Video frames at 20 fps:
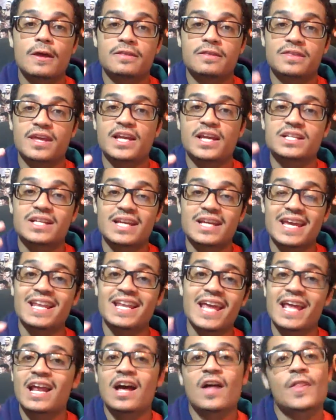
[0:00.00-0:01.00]
in
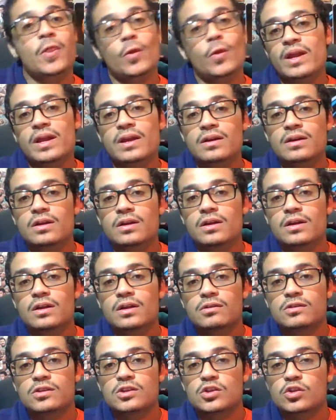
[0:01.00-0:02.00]
and out the ring
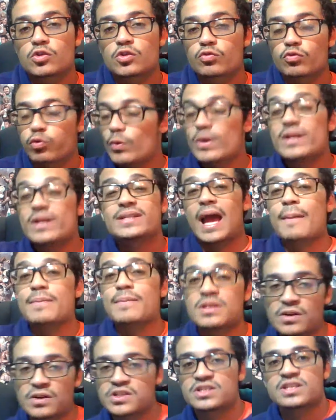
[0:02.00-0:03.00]
three times
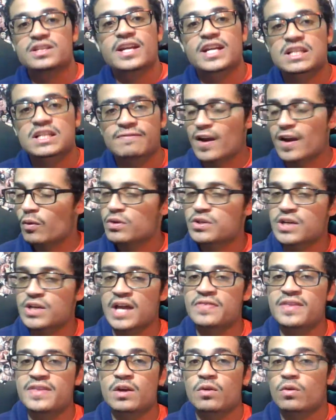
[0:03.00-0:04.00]
as much as the next fighter, which
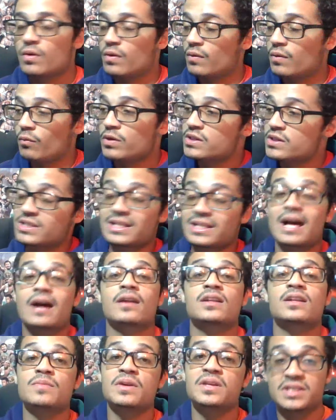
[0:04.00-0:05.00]
has allowed
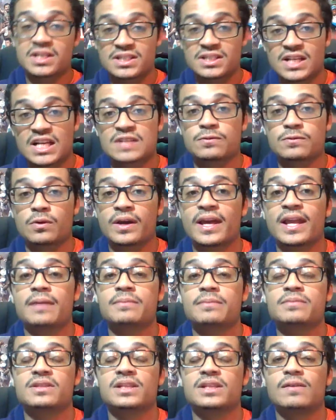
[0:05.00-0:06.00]
him to be successful and get him
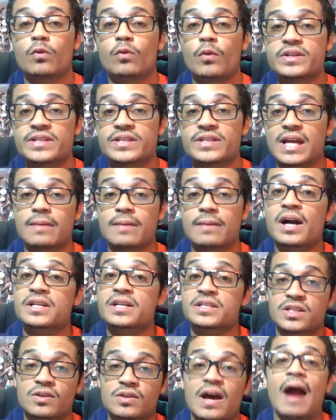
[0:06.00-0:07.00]
to the level where he's at in boxing.
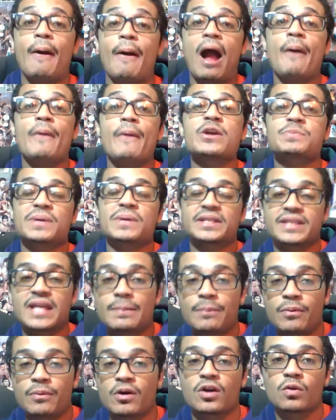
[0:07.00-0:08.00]
So I respect
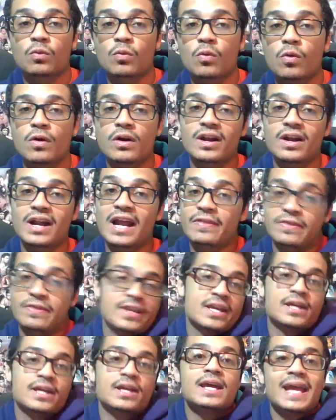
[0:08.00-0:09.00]
that part of Ward, and I
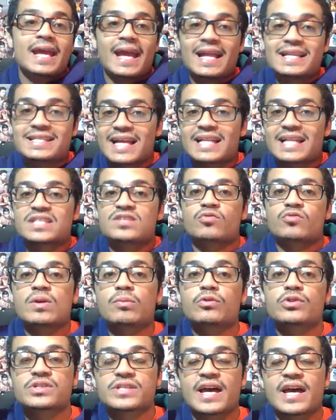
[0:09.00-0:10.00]
think it's that
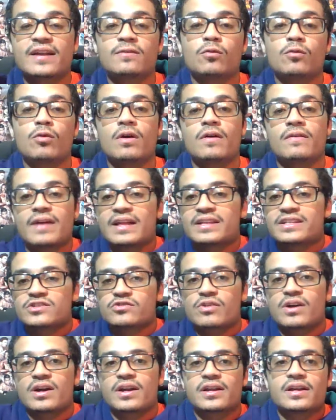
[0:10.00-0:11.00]
cerebral side of Ward that's
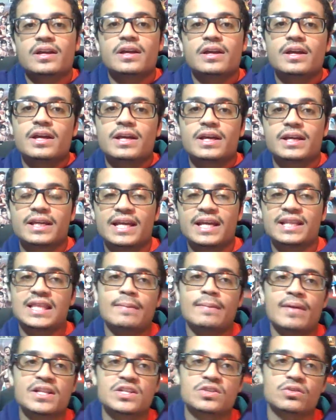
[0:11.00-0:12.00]
trying to get that
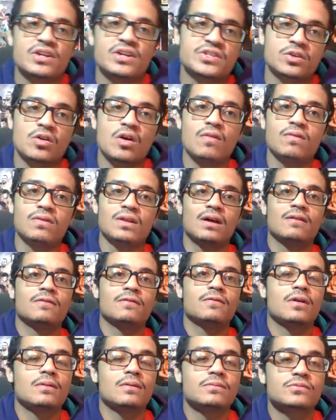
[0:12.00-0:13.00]
mental edge on
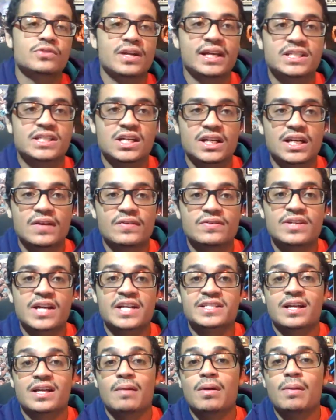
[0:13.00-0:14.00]
Kovalev, trying to get John David
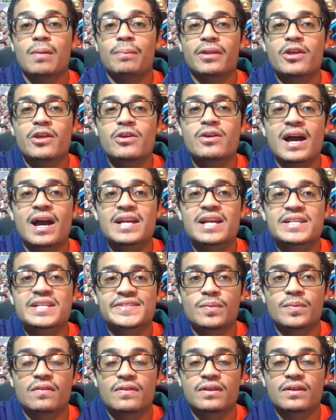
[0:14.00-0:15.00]
Jackson. Now, I'm going to play you guys a little
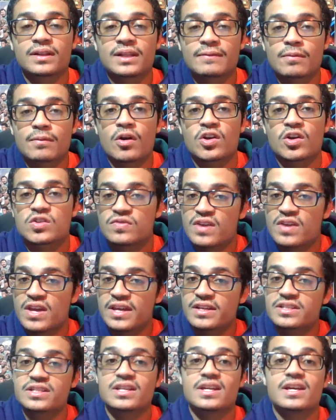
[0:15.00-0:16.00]
bit of the clip of Marcus
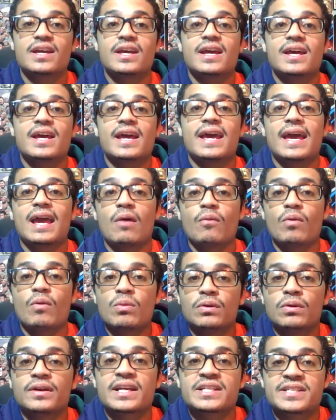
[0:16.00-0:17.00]
Villegas, and we
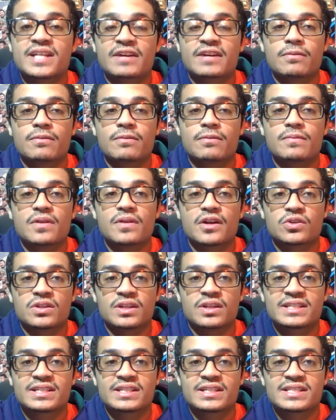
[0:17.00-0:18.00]
will dissect from there. So
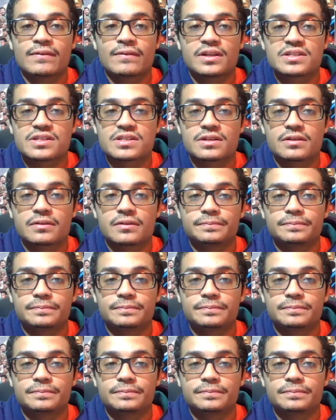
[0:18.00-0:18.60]
let's have a listen.